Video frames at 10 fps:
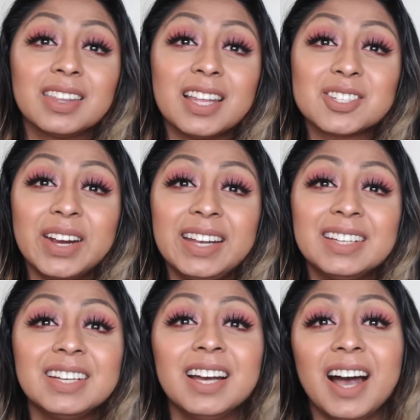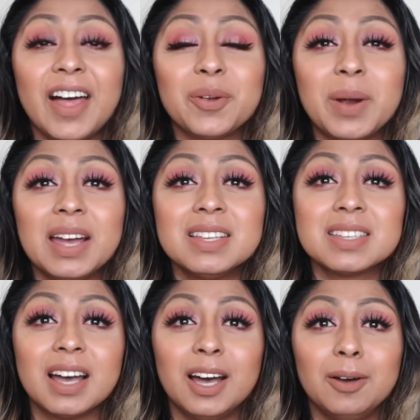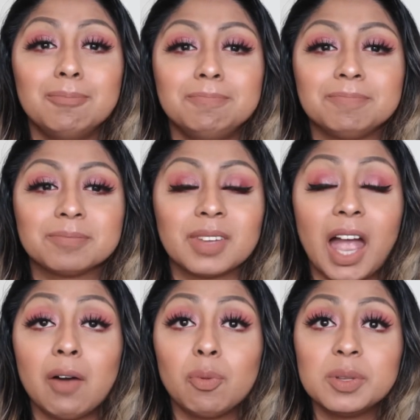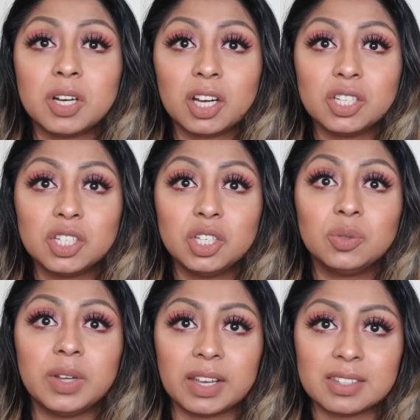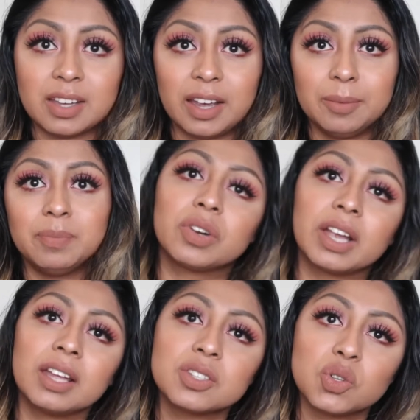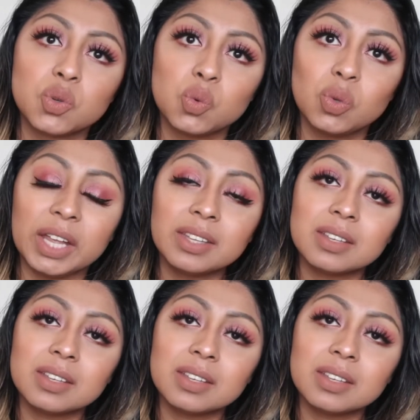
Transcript: that's great. Otherwise, I will be talking to you next time. Don't forget to like